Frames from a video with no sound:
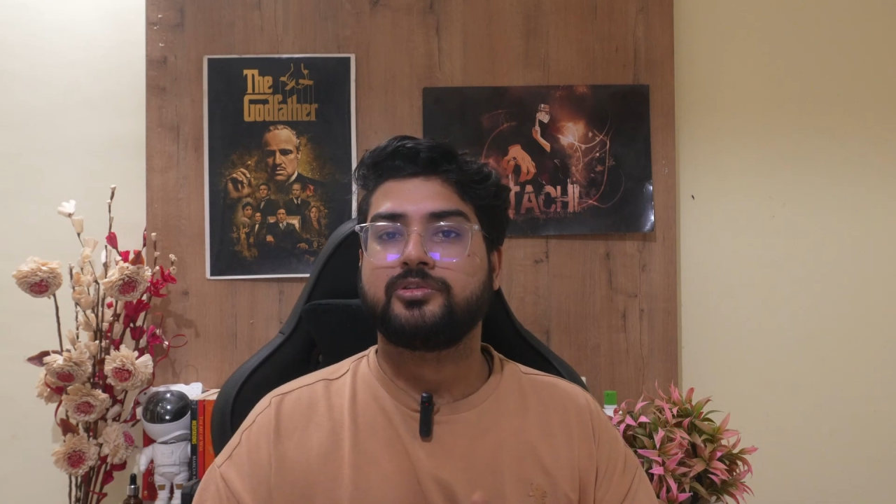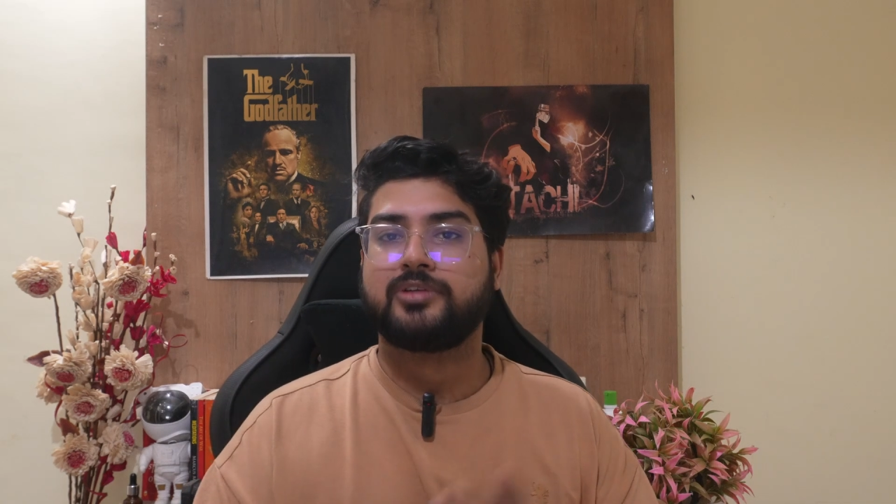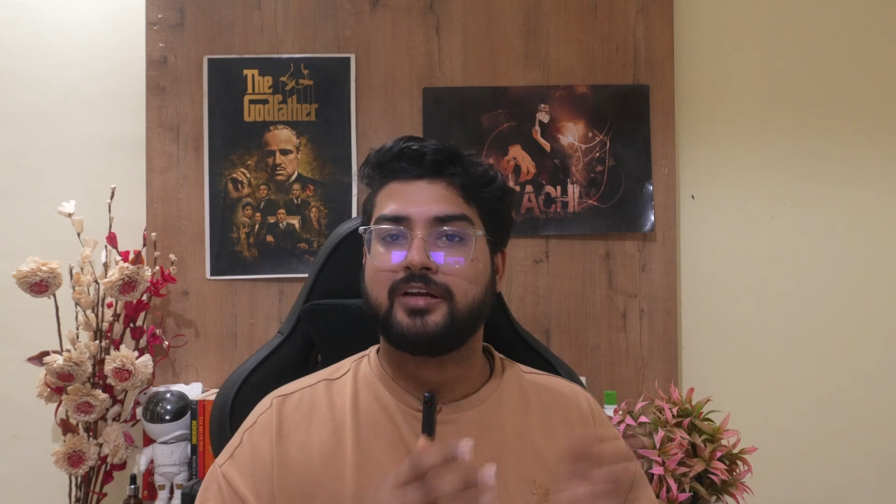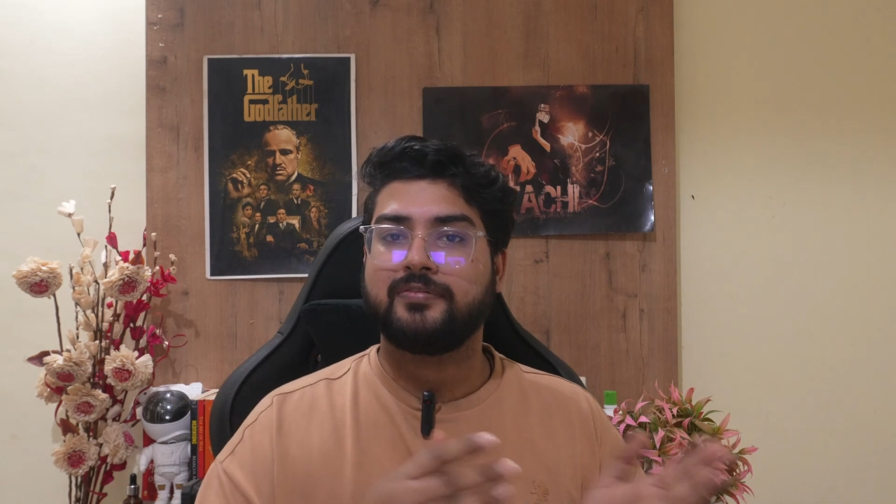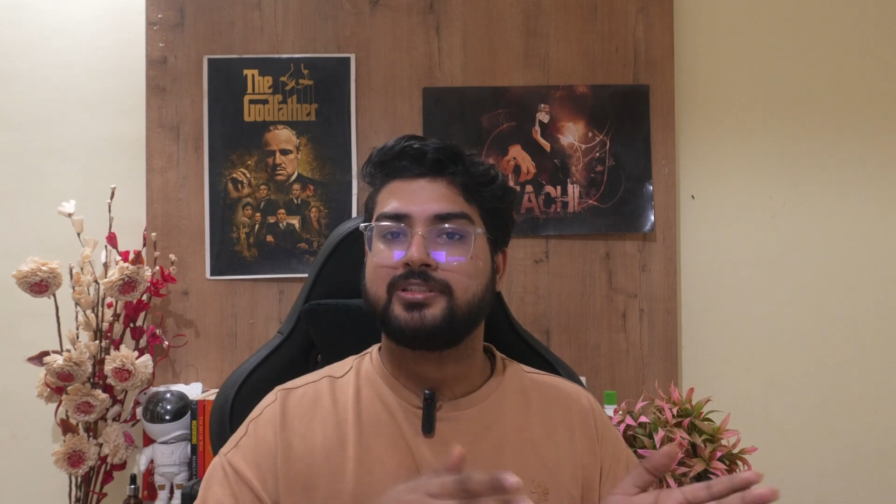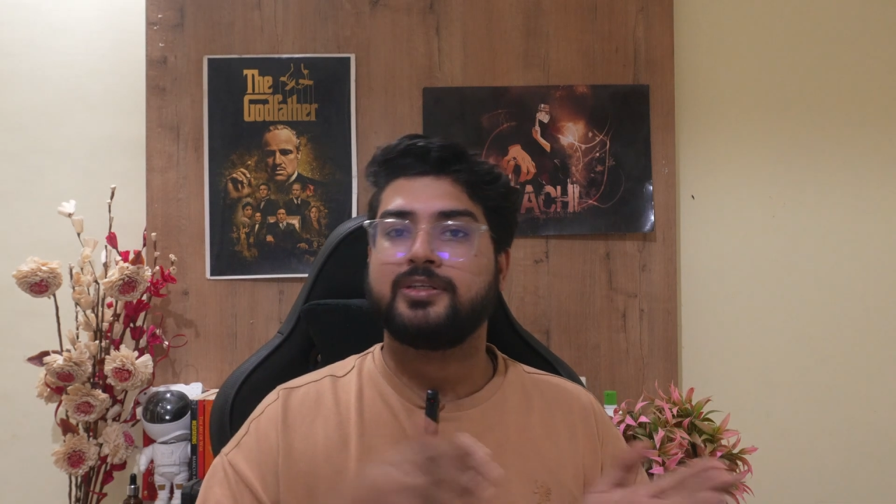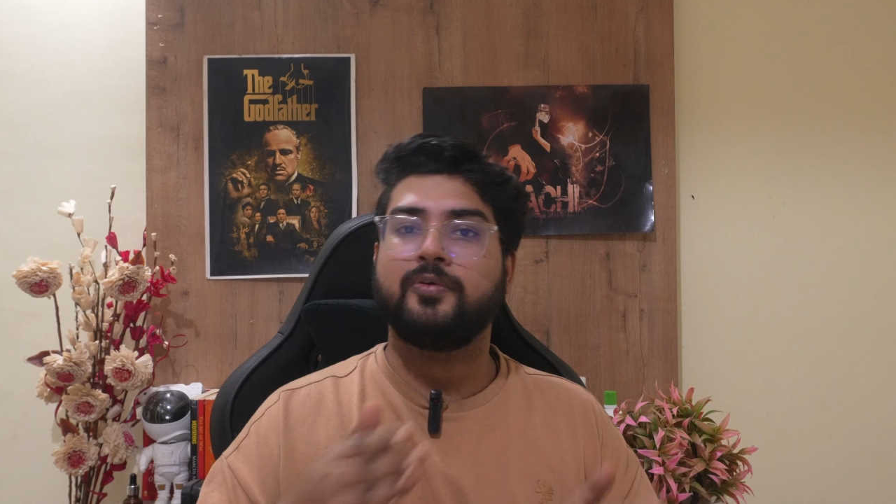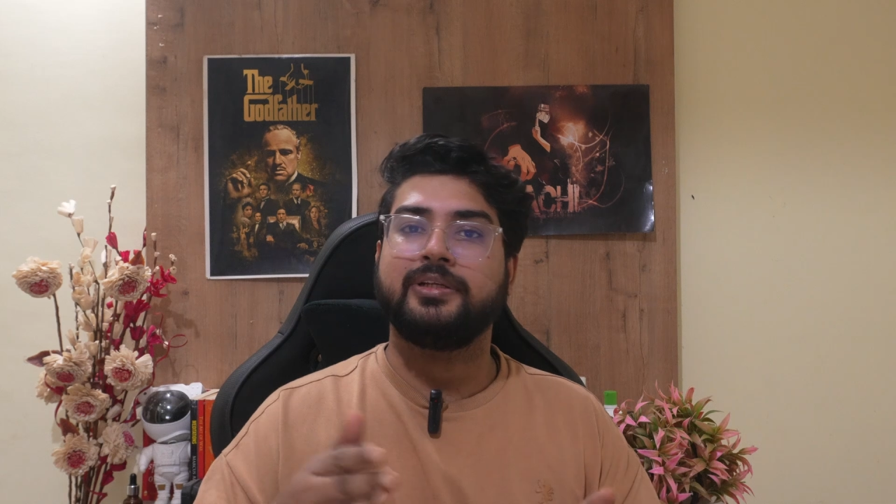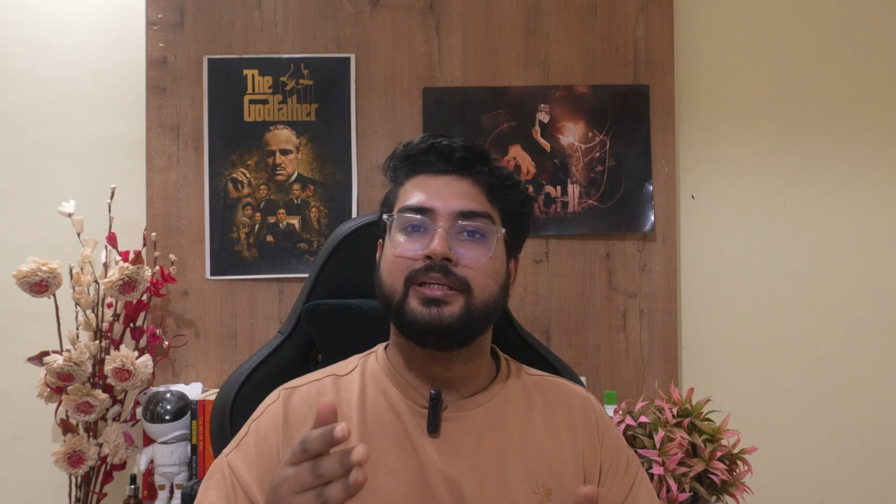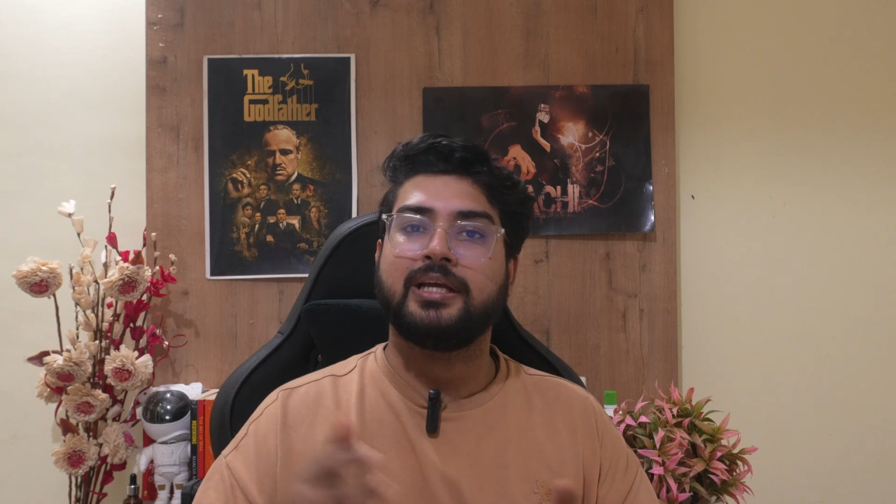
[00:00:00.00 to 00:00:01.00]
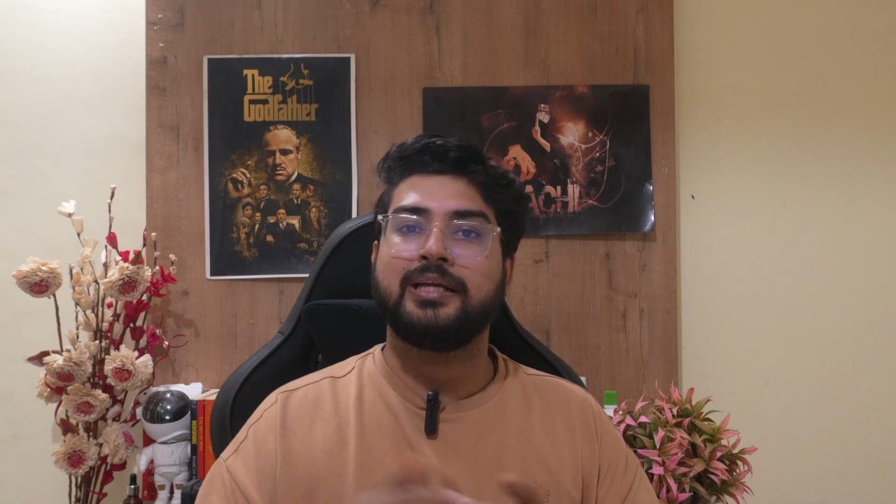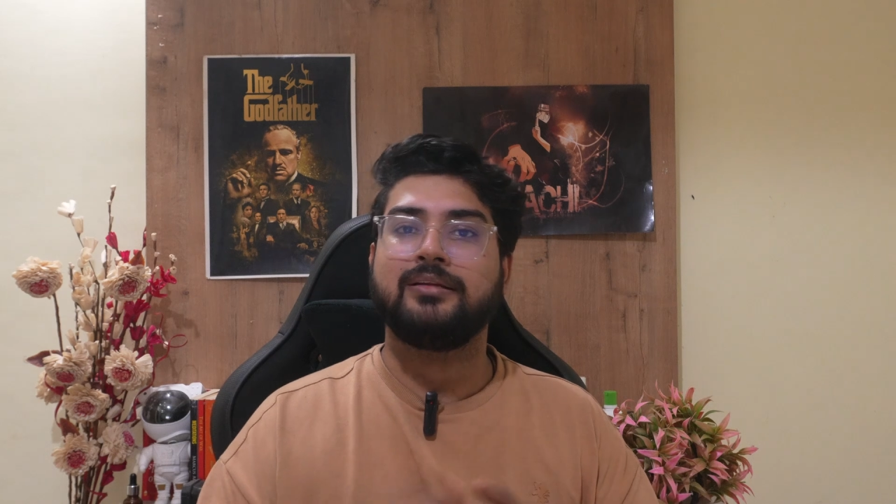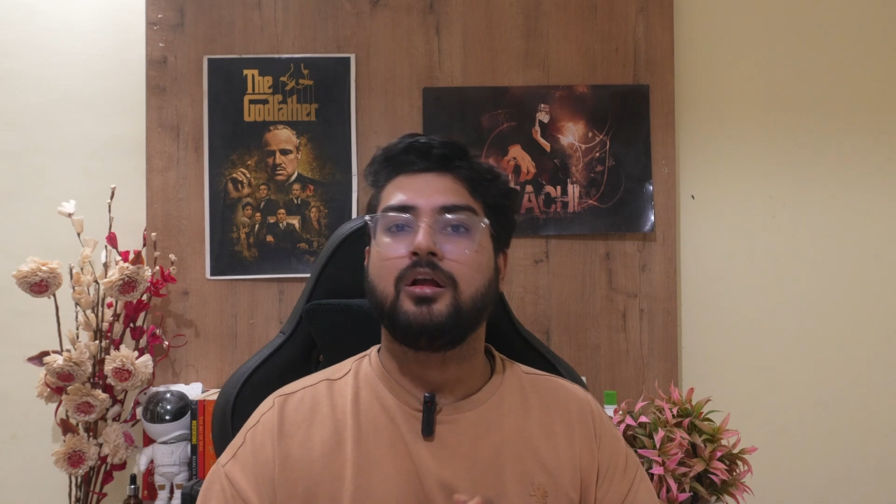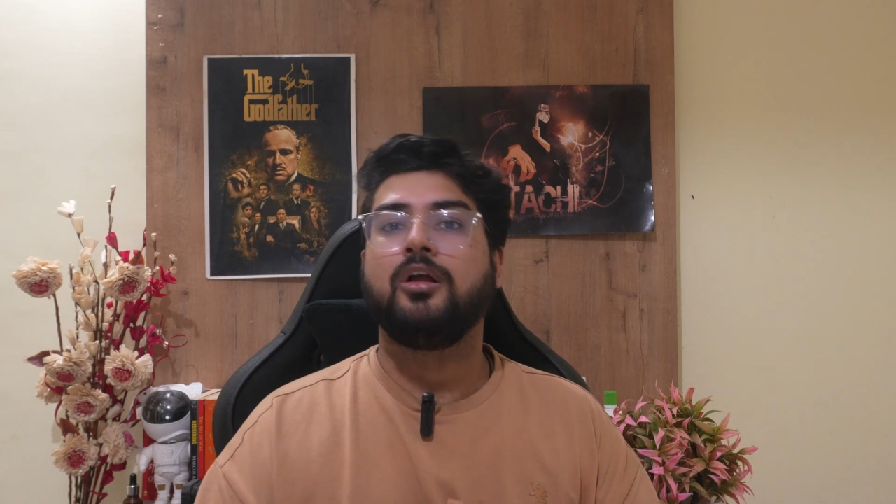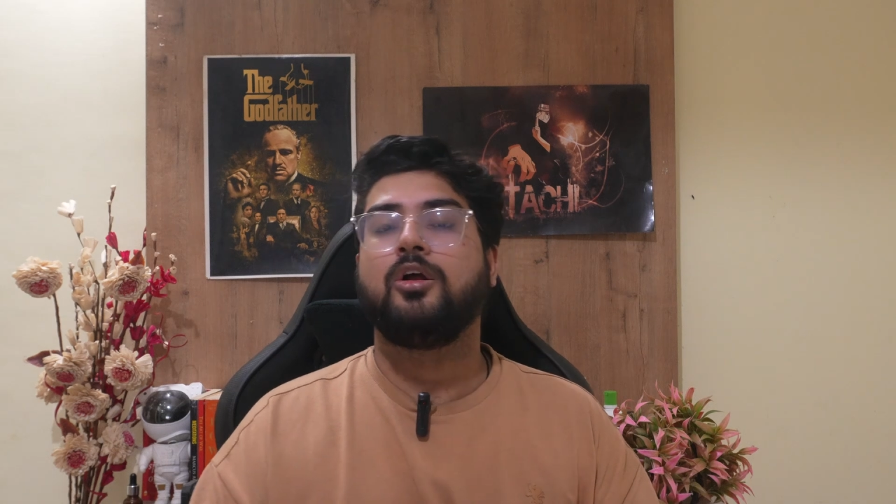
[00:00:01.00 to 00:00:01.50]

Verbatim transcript: Striver 79